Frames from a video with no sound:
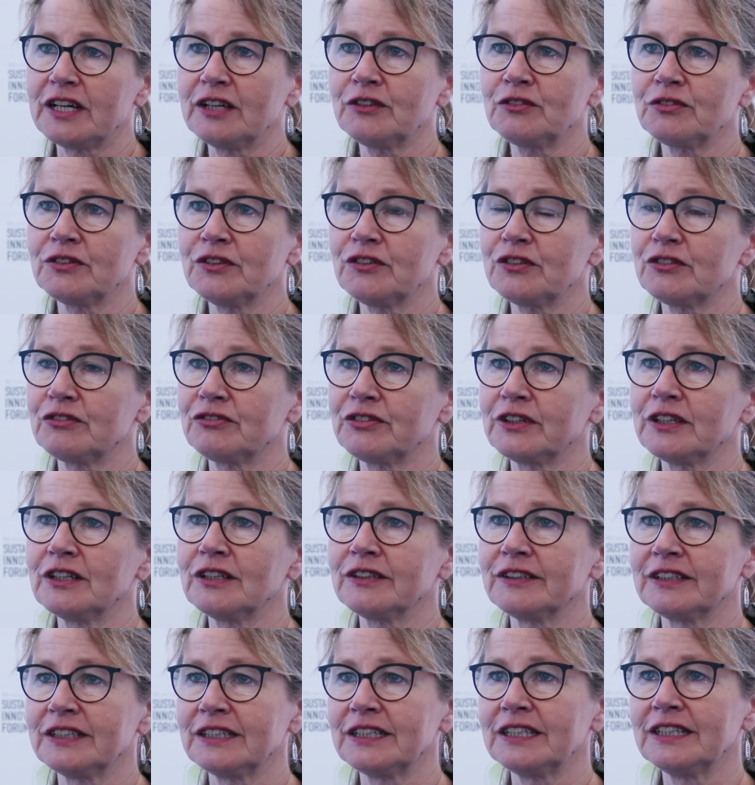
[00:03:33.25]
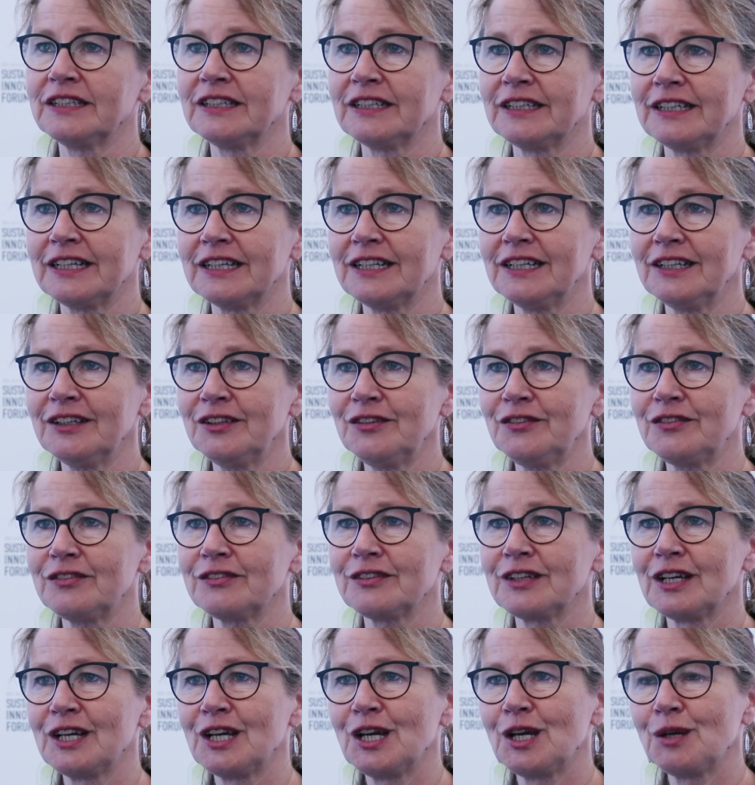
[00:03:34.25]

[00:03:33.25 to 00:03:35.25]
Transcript: Edwin Tevelde in the Netherlands.